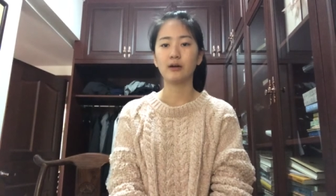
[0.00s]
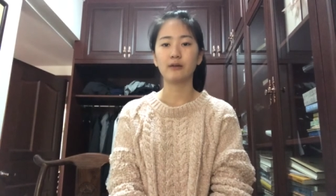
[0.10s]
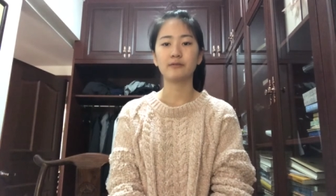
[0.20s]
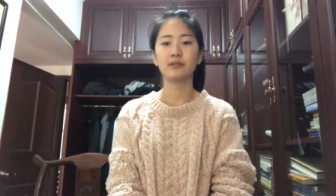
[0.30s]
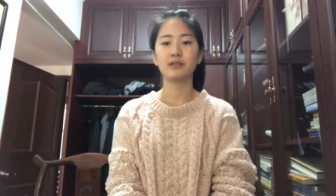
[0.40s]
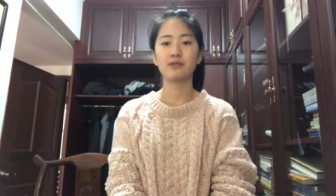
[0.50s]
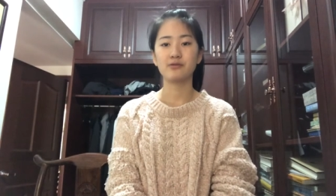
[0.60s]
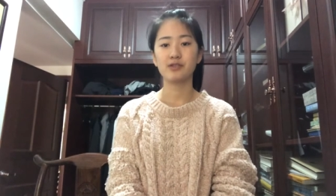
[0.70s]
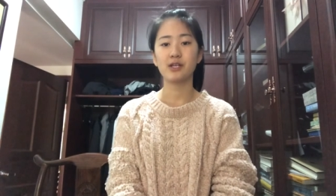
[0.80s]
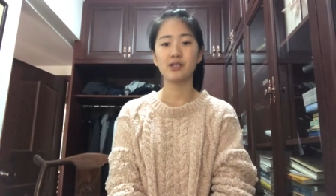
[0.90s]
the
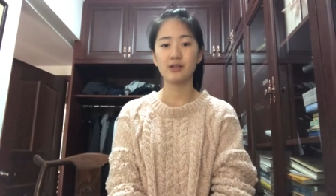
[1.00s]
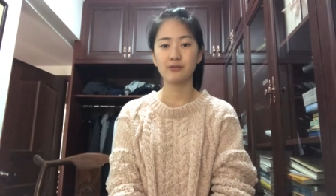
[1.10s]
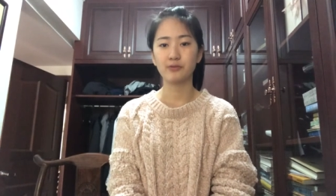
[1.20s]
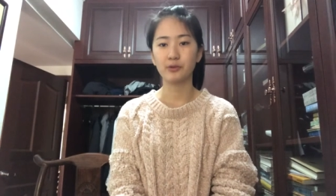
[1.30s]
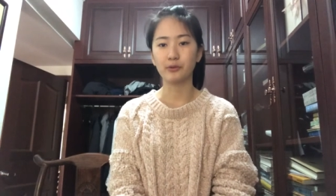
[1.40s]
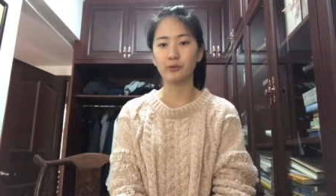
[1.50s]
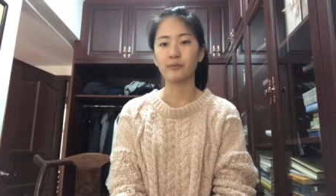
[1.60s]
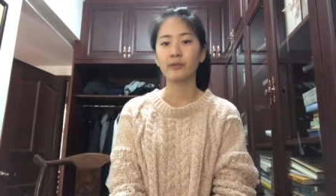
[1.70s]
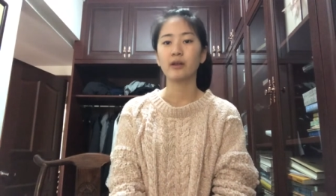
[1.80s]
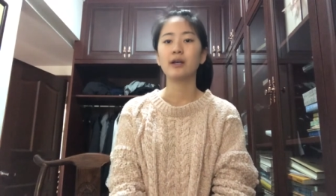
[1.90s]
association rule,
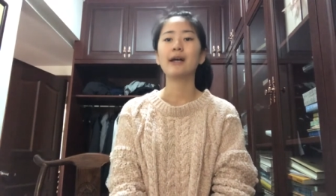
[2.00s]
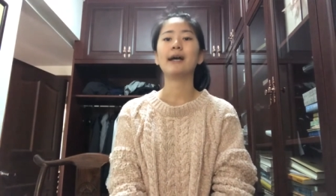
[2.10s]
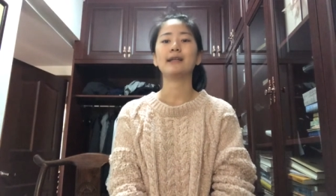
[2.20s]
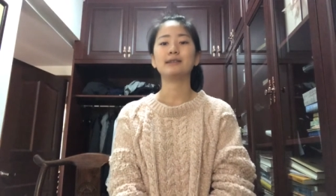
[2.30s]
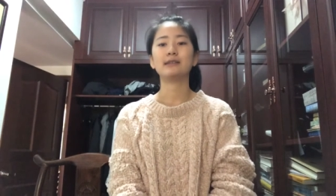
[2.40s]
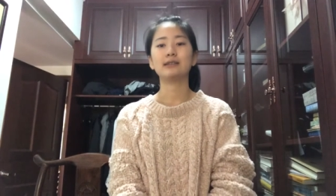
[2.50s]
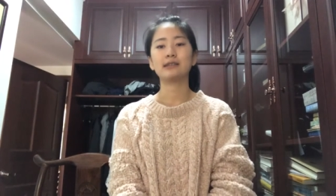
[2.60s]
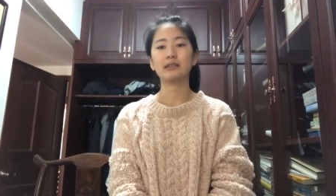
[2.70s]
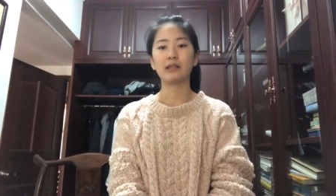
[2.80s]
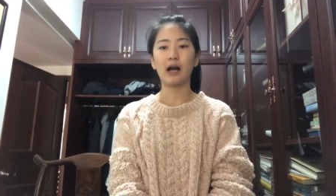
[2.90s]
and
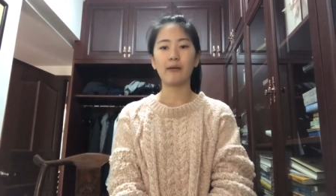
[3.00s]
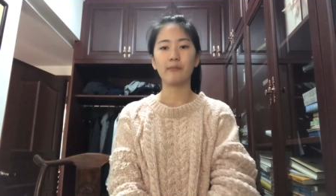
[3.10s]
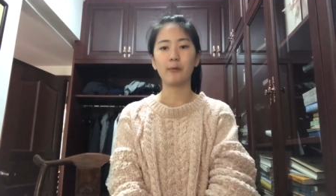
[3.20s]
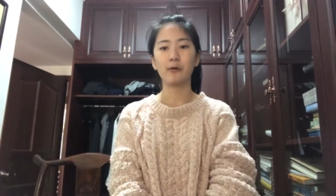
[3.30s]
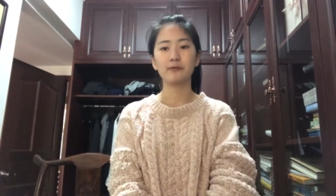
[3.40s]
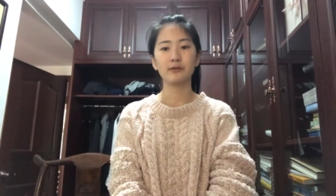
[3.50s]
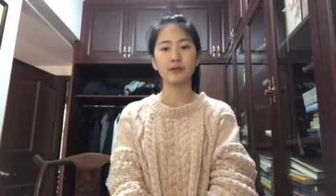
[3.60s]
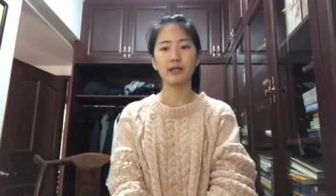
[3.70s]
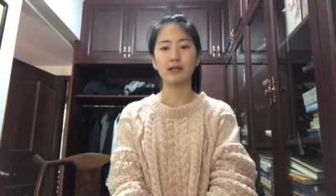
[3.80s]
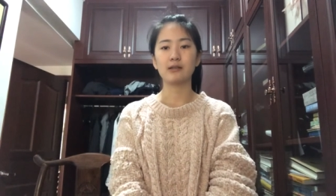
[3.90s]
I'm more
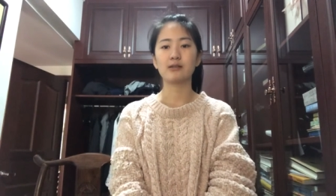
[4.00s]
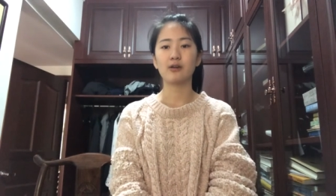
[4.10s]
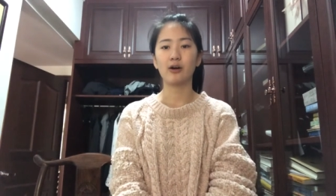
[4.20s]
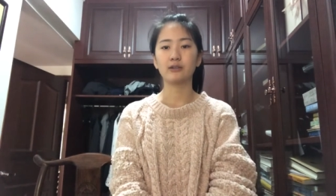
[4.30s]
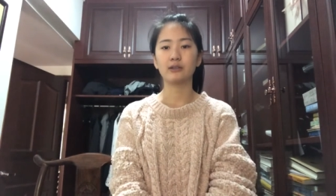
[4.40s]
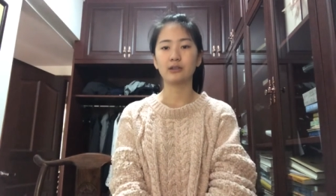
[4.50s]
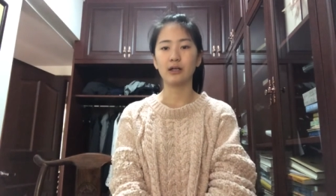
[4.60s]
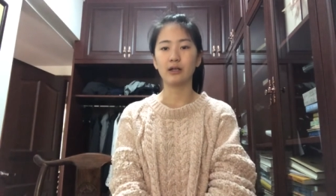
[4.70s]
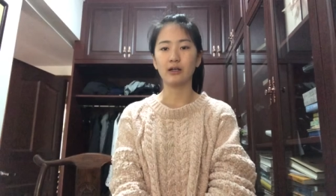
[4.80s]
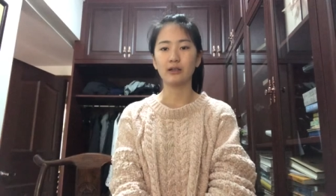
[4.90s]
focused on
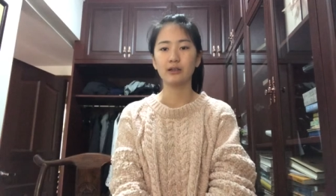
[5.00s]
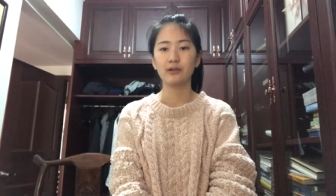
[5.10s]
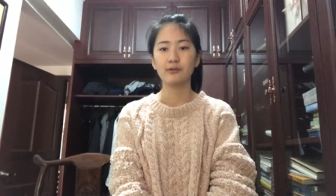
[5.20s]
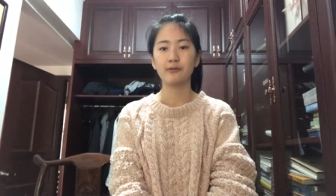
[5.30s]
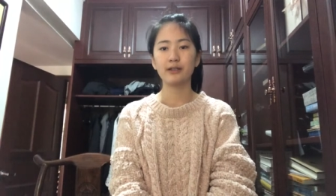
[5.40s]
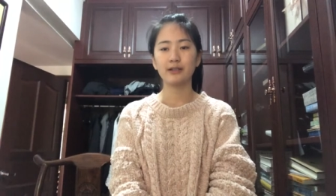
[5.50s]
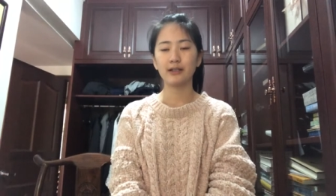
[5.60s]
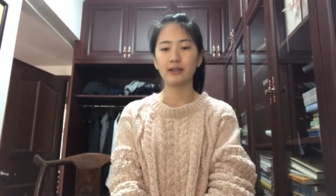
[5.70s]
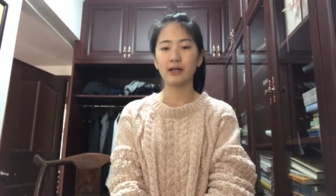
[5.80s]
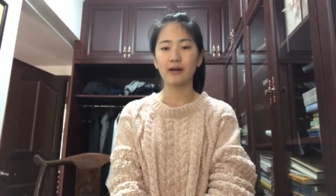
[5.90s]

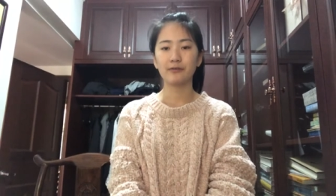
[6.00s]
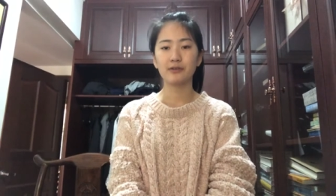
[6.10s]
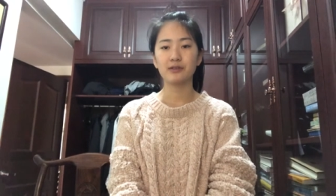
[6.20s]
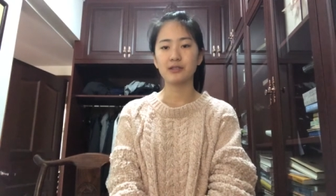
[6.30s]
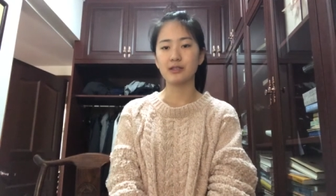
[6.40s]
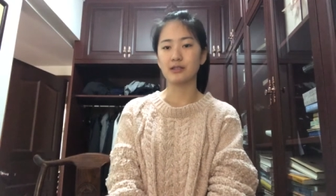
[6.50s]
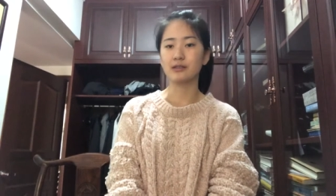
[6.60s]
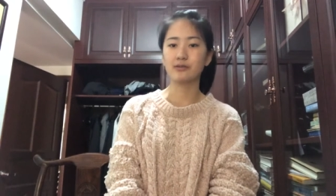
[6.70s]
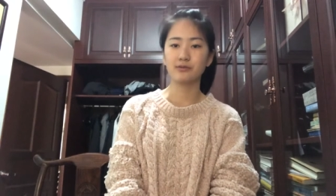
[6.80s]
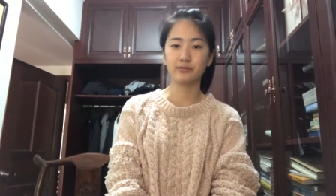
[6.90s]
running after the
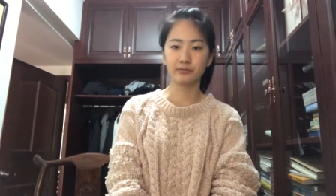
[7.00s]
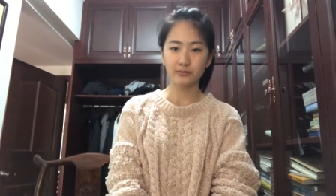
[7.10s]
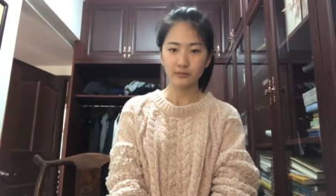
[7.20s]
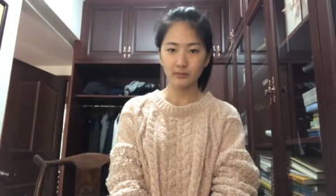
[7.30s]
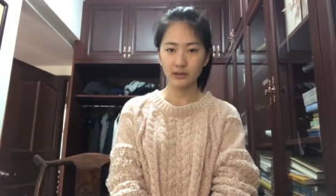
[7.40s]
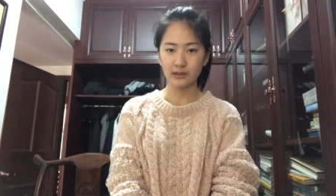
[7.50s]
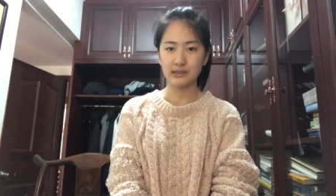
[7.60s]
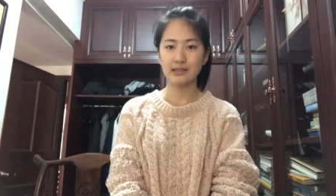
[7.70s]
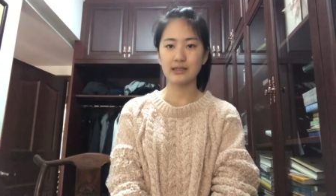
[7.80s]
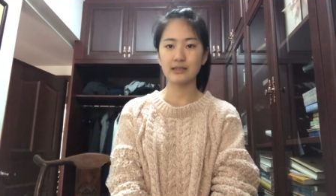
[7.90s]

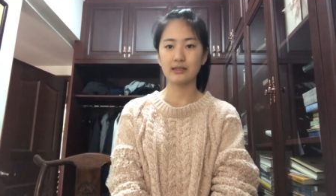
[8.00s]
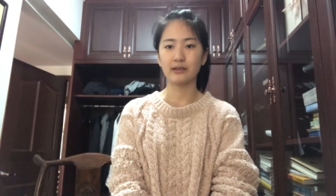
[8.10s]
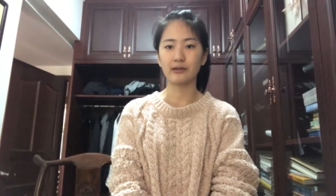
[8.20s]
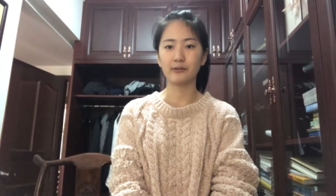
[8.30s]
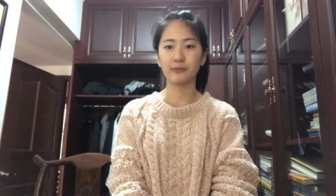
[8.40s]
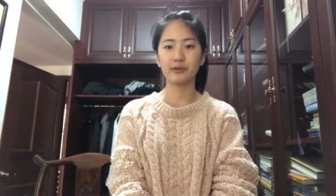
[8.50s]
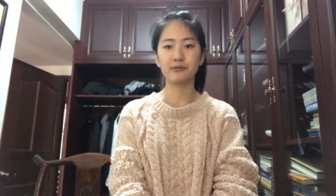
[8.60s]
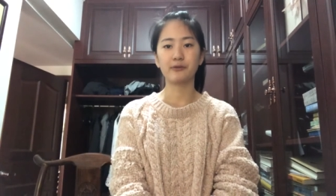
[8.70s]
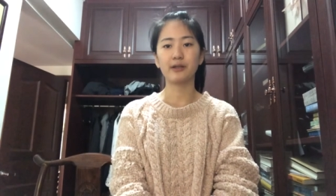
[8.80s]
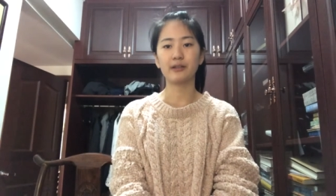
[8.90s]
data. We
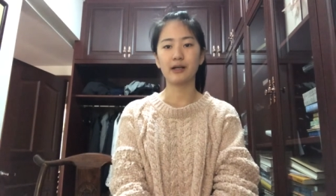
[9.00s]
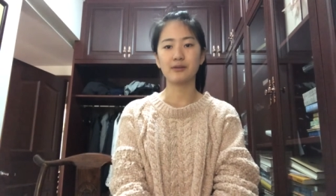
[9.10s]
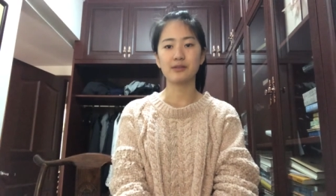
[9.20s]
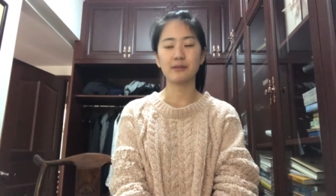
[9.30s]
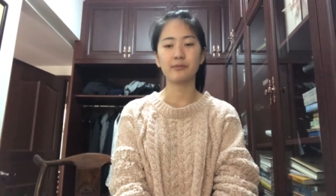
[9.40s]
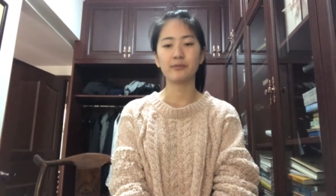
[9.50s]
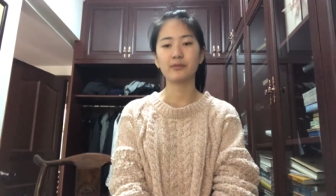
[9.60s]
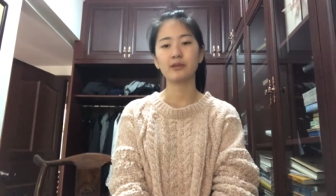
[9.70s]
run out some